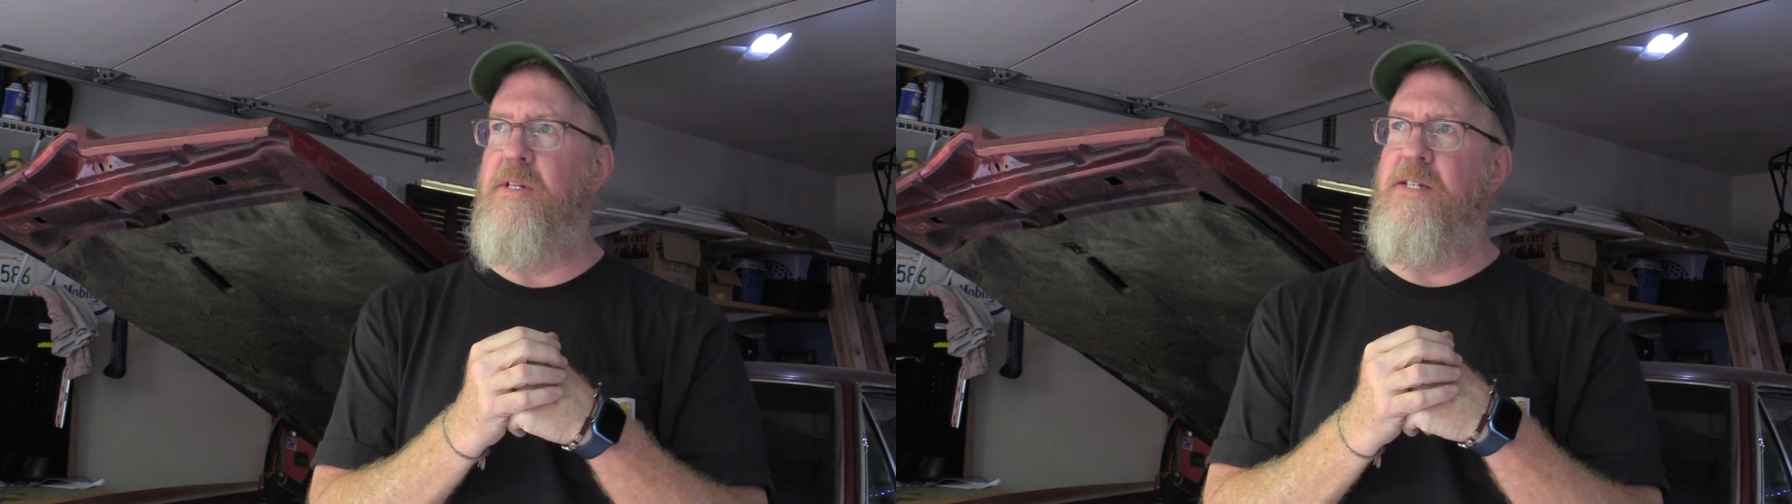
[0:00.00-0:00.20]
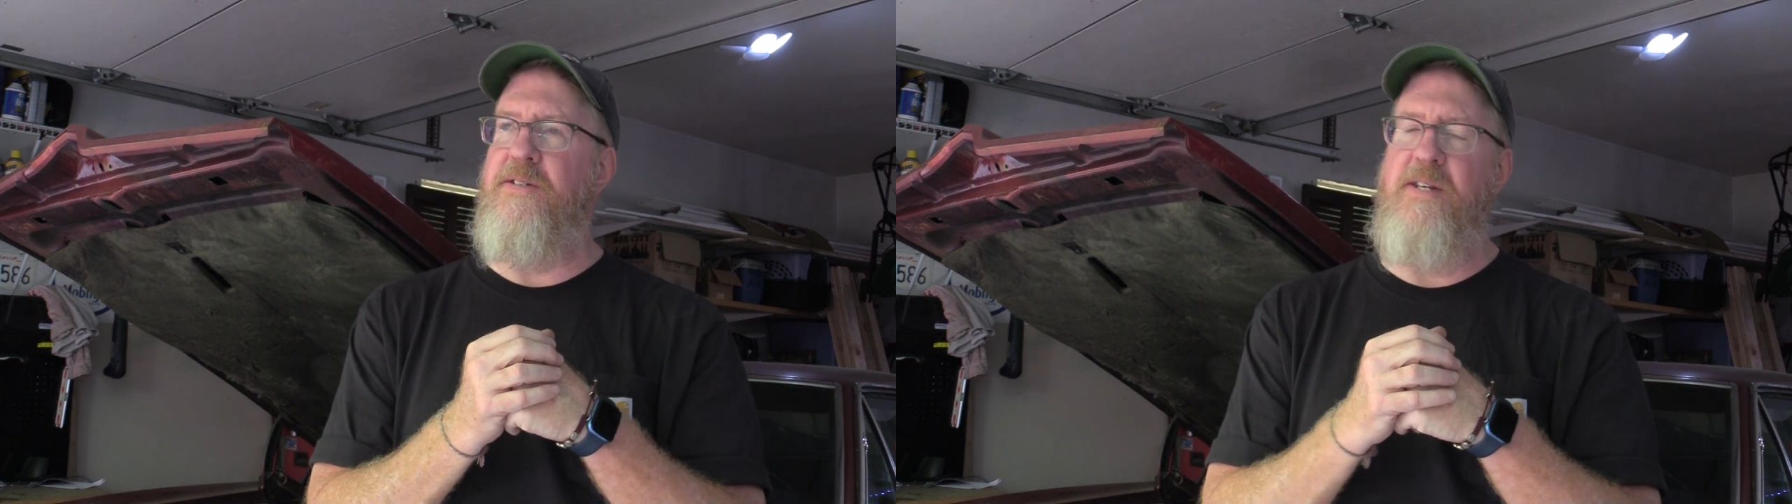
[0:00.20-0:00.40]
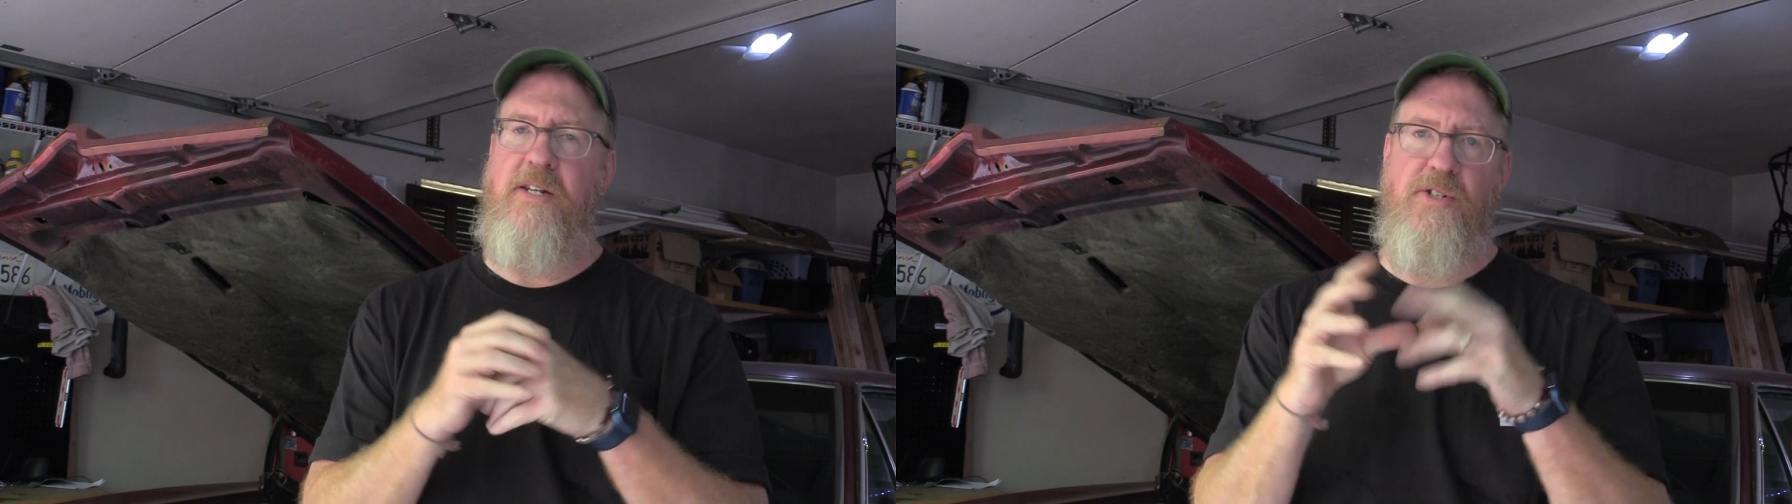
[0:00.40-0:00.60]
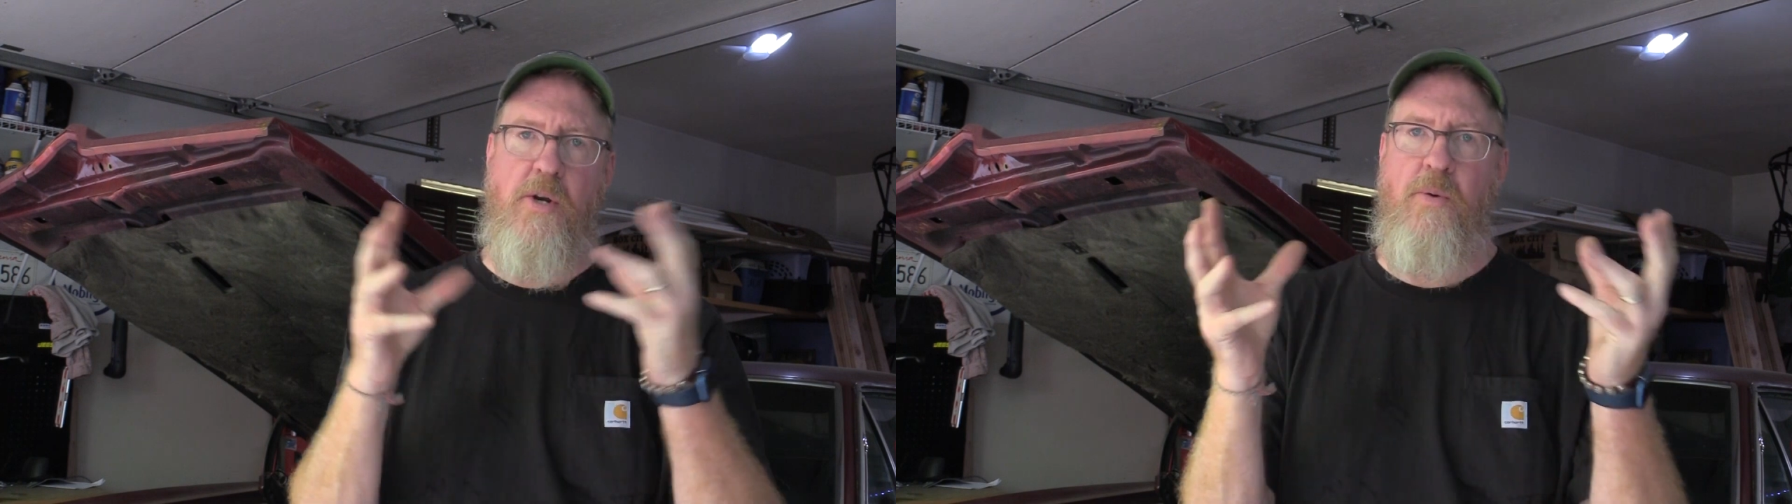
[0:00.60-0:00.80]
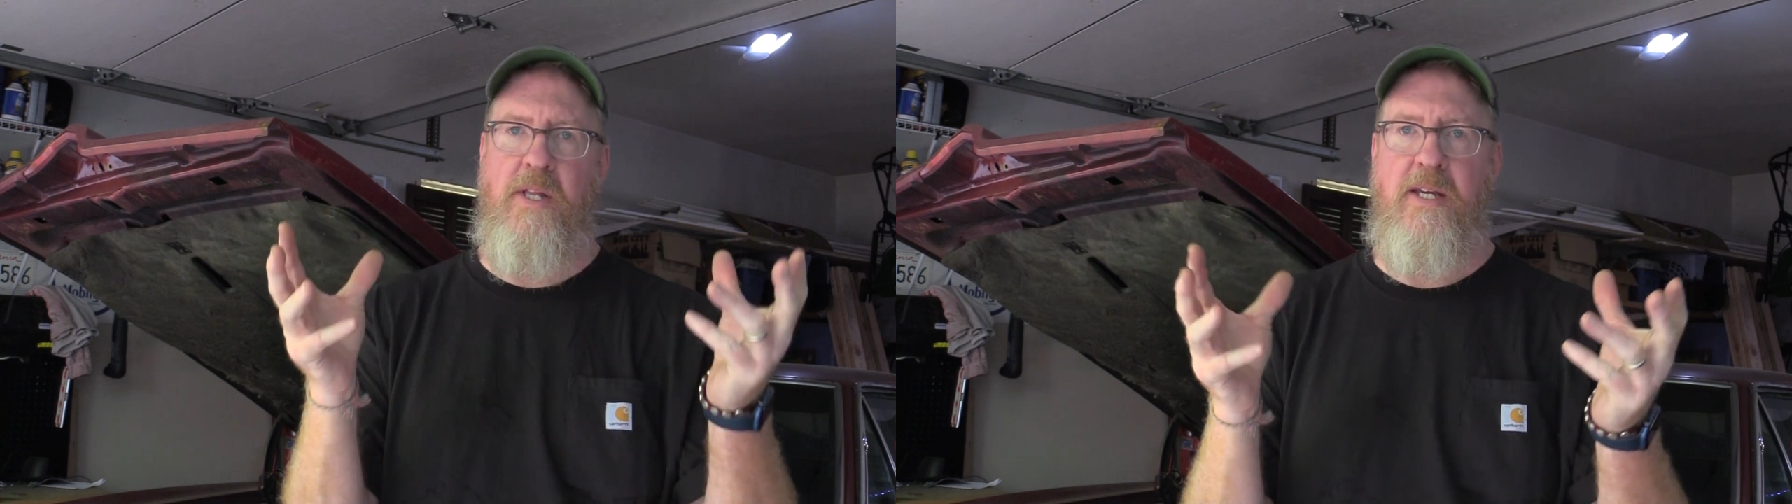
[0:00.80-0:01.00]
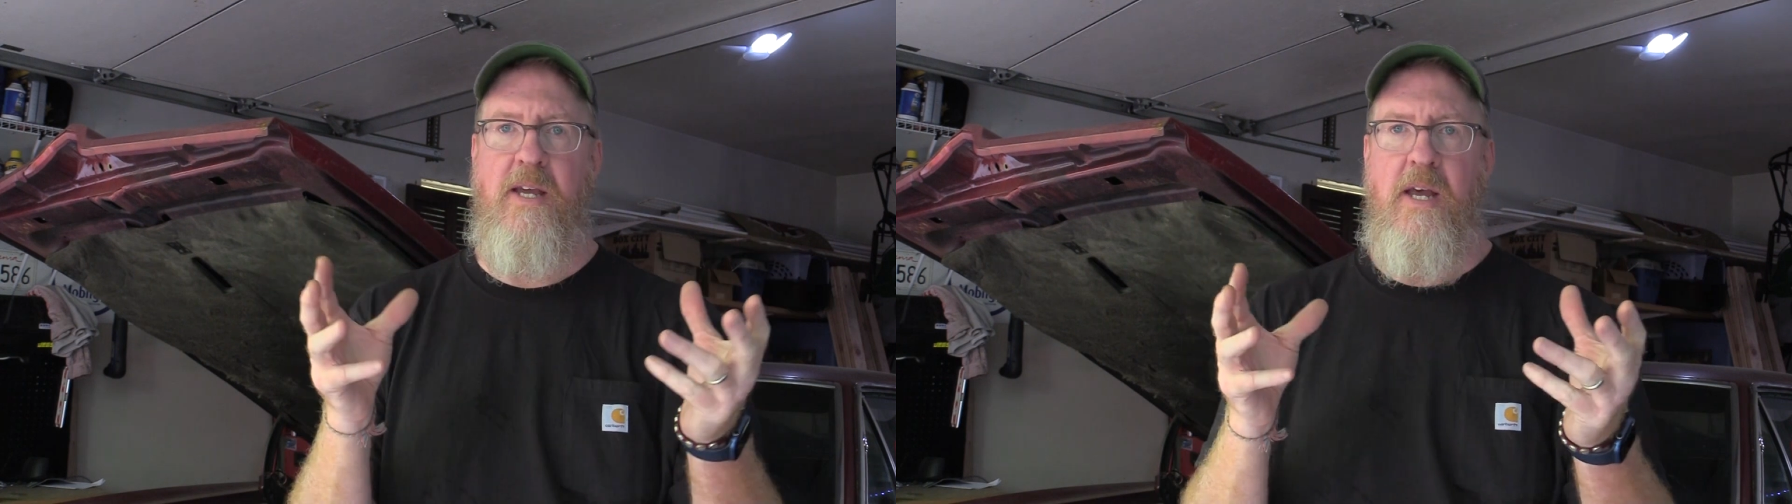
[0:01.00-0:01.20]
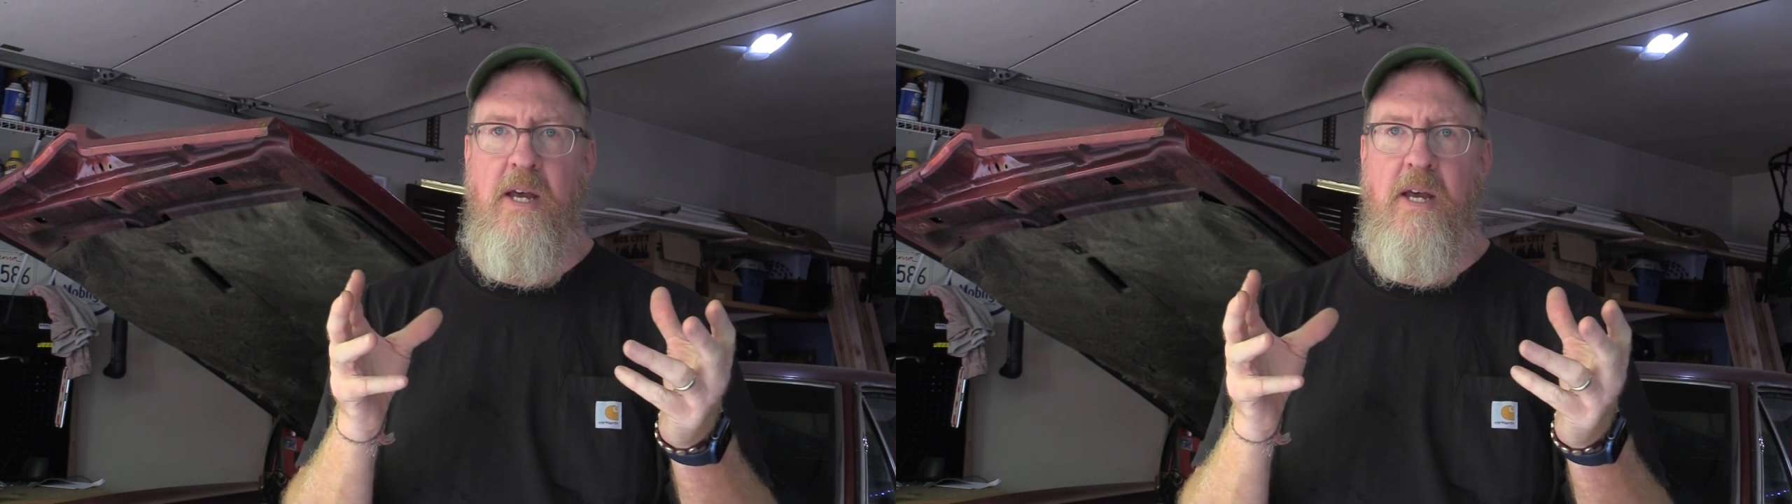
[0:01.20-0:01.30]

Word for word: let's say generally,